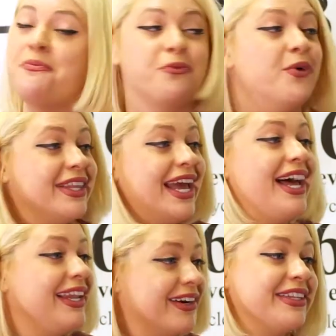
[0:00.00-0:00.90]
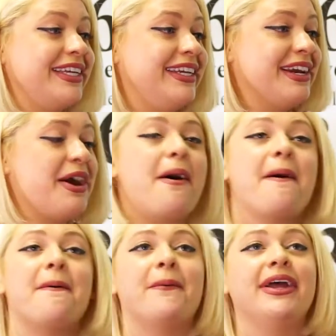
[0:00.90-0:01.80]
one day I literally
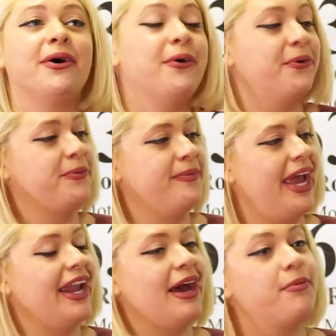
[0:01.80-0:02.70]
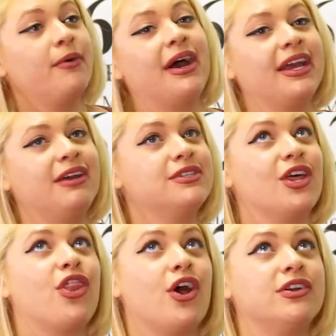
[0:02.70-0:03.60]
went home and I put it was a
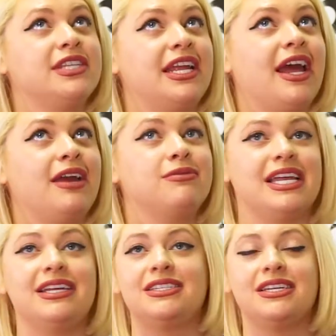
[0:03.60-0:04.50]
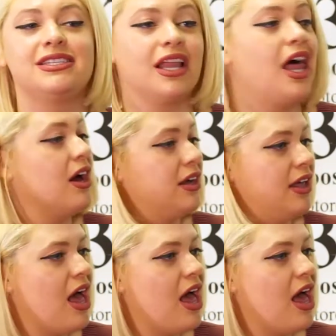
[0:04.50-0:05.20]
Thursday night. It was like 6 o'clock.